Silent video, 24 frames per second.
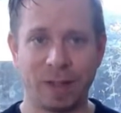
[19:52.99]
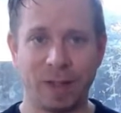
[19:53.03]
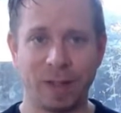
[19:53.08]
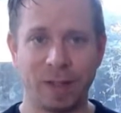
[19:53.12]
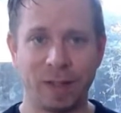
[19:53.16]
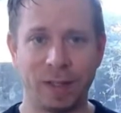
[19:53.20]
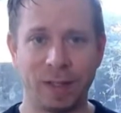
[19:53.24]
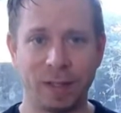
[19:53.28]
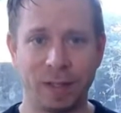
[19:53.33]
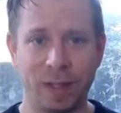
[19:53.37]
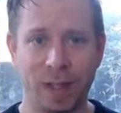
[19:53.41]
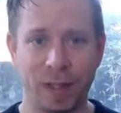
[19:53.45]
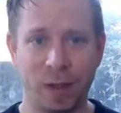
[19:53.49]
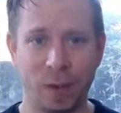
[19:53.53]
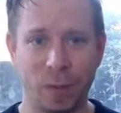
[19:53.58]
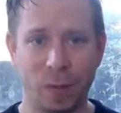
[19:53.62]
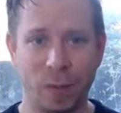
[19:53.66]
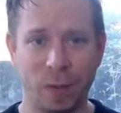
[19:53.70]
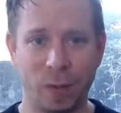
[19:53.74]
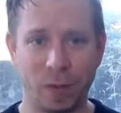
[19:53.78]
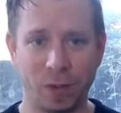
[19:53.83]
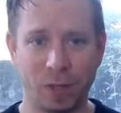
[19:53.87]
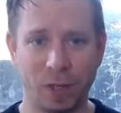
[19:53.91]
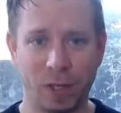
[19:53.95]
the
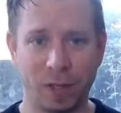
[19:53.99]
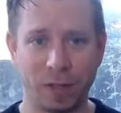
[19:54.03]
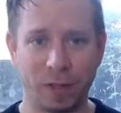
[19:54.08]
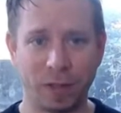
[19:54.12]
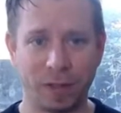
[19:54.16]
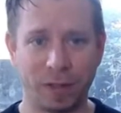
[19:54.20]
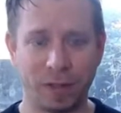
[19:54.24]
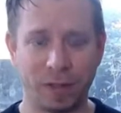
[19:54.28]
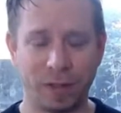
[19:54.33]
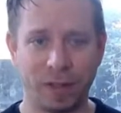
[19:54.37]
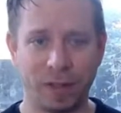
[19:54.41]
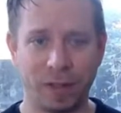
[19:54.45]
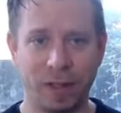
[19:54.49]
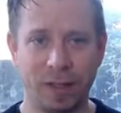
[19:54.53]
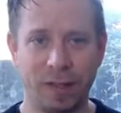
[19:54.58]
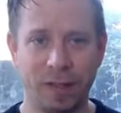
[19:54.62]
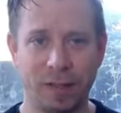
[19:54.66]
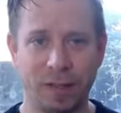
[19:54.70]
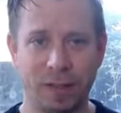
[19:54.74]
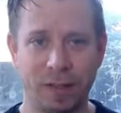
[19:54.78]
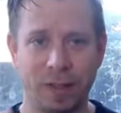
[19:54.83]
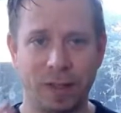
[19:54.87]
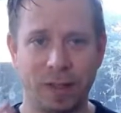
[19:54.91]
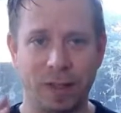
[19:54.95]
tailbone tucks
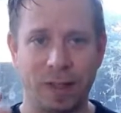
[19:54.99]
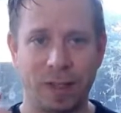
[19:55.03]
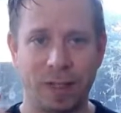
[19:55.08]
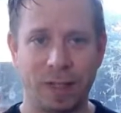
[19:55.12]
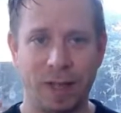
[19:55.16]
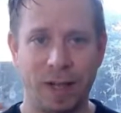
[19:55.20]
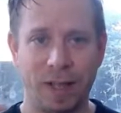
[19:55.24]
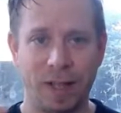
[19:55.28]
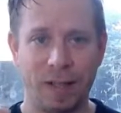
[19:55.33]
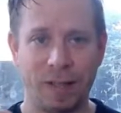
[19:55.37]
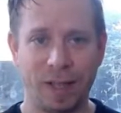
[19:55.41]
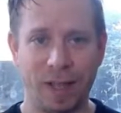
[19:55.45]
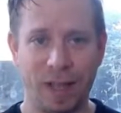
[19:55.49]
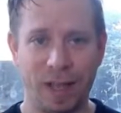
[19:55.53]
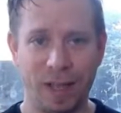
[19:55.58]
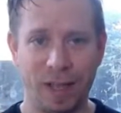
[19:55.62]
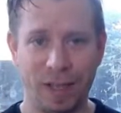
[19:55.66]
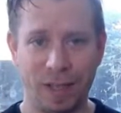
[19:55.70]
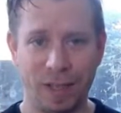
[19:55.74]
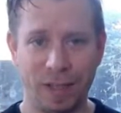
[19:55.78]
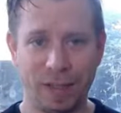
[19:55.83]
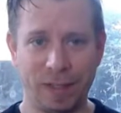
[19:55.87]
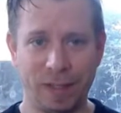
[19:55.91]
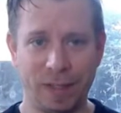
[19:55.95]
underneath, let the
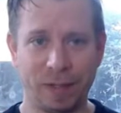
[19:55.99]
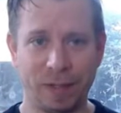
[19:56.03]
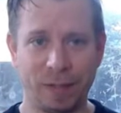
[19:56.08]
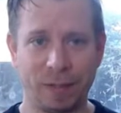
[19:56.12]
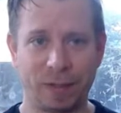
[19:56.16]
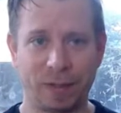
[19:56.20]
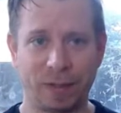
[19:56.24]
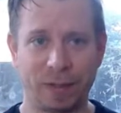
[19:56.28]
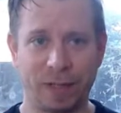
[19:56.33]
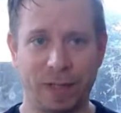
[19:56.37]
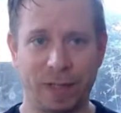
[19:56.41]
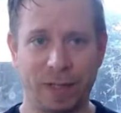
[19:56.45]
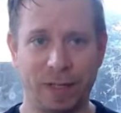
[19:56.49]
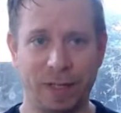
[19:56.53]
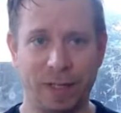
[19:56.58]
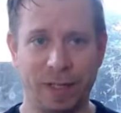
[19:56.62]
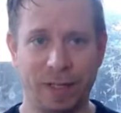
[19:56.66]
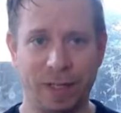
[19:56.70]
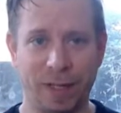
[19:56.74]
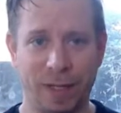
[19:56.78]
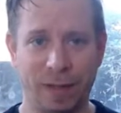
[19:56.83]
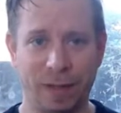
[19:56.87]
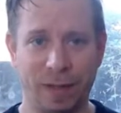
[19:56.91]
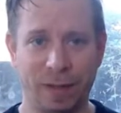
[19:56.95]
head tilt slightly
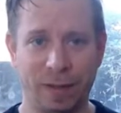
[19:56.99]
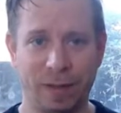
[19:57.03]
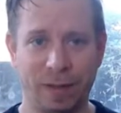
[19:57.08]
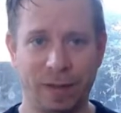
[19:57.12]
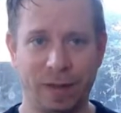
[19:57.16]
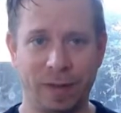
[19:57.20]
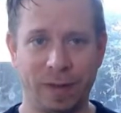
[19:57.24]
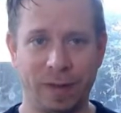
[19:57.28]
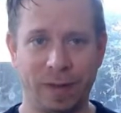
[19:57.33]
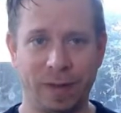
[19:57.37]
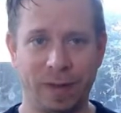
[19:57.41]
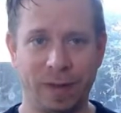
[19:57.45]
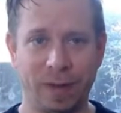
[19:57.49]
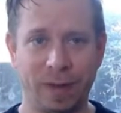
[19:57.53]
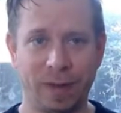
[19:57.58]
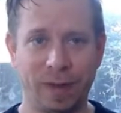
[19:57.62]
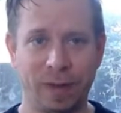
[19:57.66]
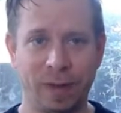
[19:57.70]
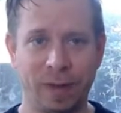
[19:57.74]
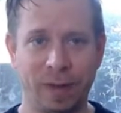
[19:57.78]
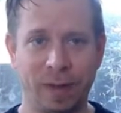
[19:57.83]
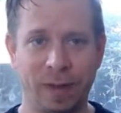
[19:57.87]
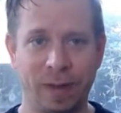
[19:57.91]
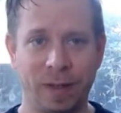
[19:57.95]
down.
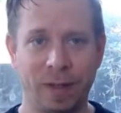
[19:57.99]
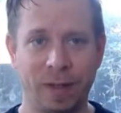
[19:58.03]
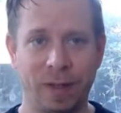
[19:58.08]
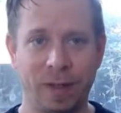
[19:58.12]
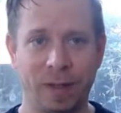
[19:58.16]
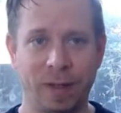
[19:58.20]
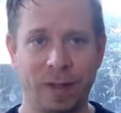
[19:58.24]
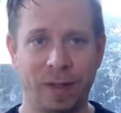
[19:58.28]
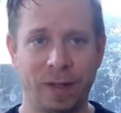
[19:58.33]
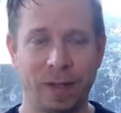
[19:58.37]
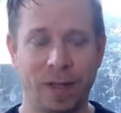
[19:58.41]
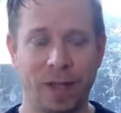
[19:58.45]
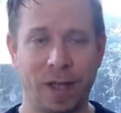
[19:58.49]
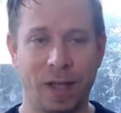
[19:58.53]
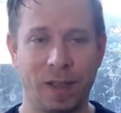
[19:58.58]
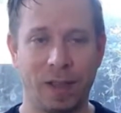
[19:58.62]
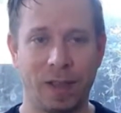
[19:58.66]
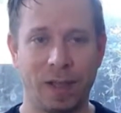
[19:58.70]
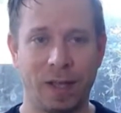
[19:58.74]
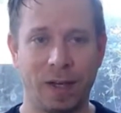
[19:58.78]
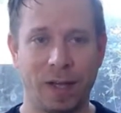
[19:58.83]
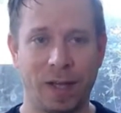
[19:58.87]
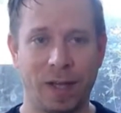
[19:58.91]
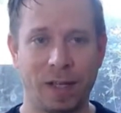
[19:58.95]
And
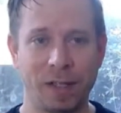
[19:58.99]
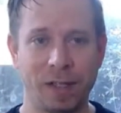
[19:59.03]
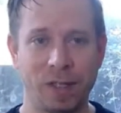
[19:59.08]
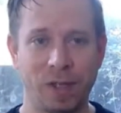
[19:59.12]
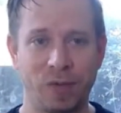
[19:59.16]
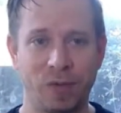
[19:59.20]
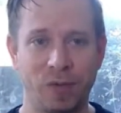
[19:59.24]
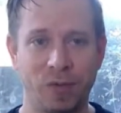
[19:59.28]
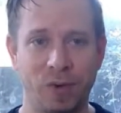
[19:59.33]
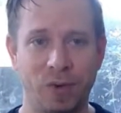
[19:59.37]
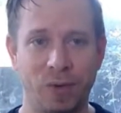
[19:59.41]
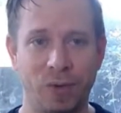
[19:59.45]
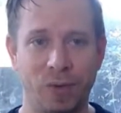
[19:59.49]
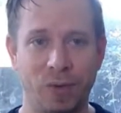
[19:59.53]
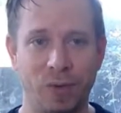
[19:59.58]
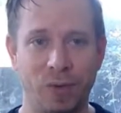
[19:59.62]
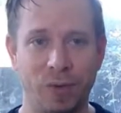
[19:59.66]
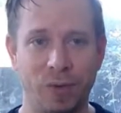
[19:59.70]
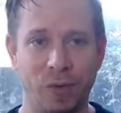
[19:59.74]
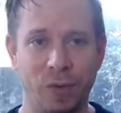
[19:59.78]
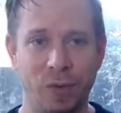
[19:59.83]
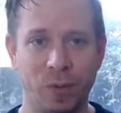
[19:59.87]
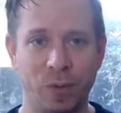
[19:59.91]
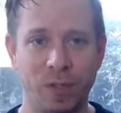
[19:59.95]
then as you roll
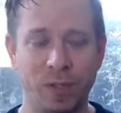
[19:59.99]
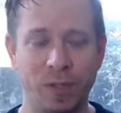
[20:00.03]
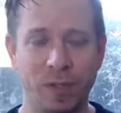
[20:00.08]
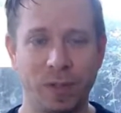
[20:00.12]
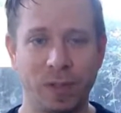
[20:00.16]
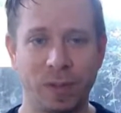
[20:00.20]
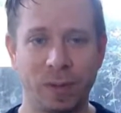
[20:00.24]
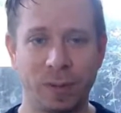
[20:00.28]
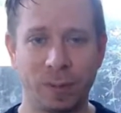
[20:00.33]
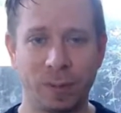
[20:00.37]
forwards,